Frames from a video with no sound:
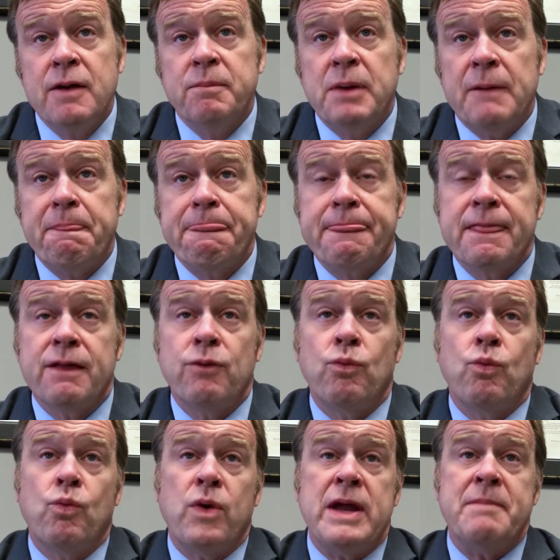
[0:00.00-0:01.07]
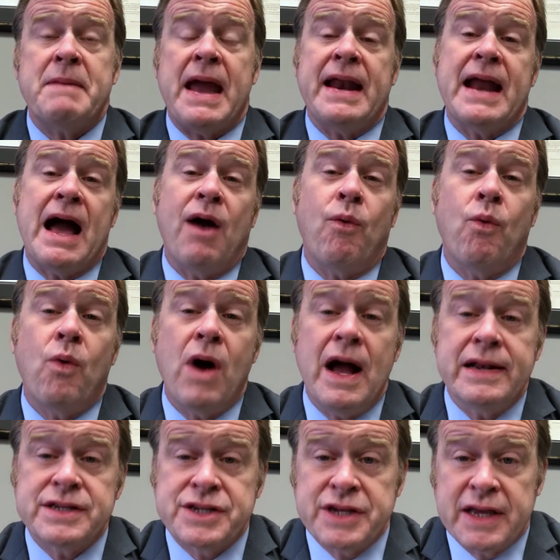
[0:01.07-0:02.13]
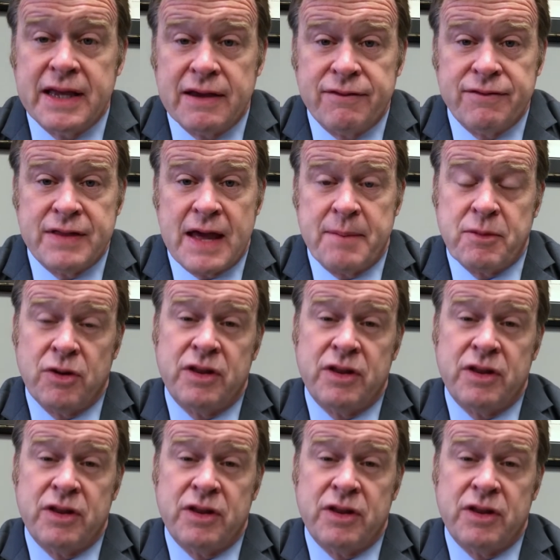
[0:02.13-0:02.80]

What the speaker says: but we may not want to give them,